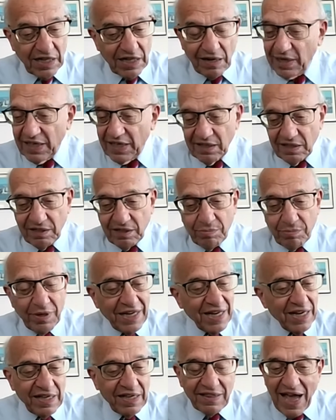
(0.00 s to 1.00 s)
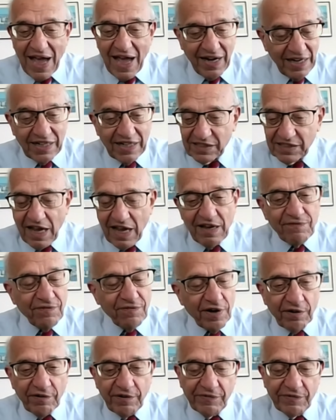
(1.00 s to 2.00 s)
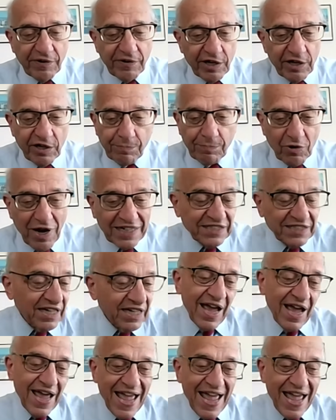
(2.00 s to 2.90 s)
I mean, to me, that is a very, very good price.